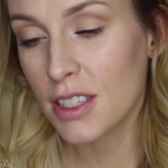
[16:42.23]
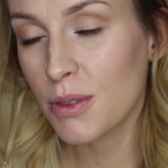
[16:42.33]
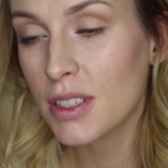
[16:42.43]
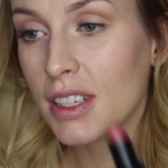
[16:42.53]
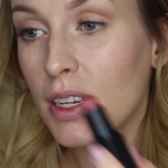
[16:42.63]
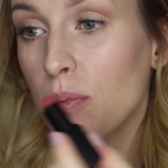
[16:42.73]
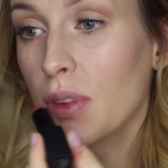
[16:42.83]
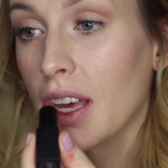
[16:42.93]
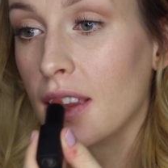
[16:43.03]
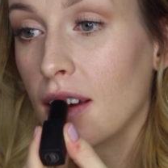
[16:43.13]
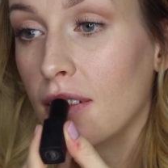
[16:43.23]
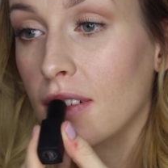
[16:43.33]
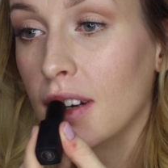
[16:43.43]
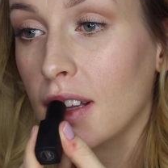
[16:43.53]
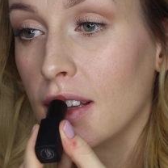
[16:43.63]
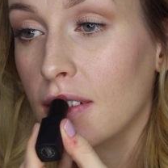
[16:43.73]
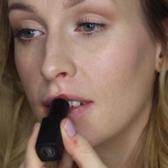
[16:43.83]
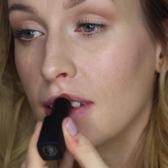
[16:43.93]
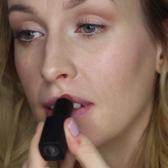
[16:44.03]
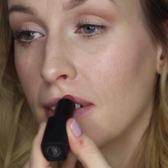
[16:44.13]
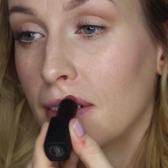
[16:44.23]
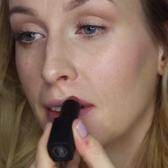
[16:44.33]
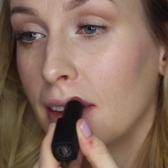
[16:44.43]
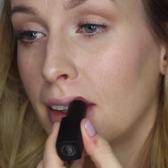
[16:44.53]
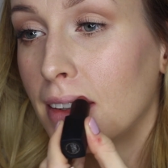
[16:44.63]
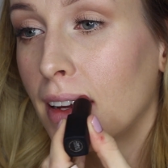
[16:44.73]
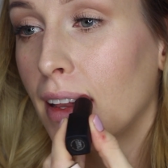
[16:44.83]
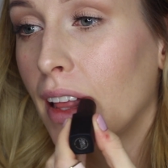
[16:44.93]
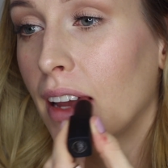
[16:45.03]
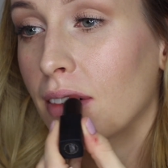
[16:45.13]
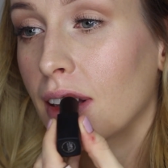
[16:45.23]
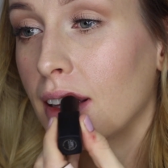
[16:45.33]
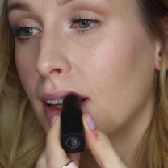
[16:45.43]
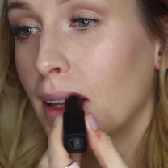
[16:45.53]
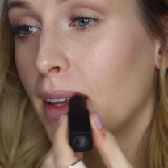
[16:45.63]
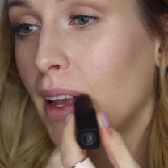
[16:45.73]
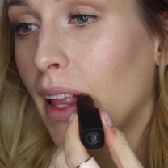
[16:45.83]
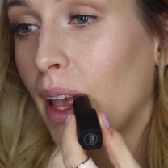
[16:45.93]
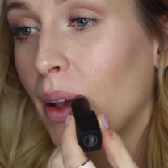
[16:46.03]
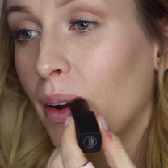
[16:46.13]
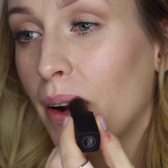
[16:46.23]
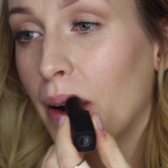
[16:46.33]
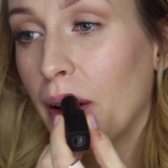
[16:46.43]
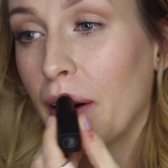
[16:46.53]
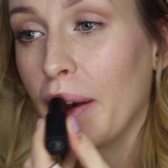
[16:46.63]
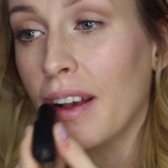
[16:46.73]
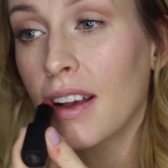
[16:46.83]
So we're just gonna apply that really gently, really lightly to our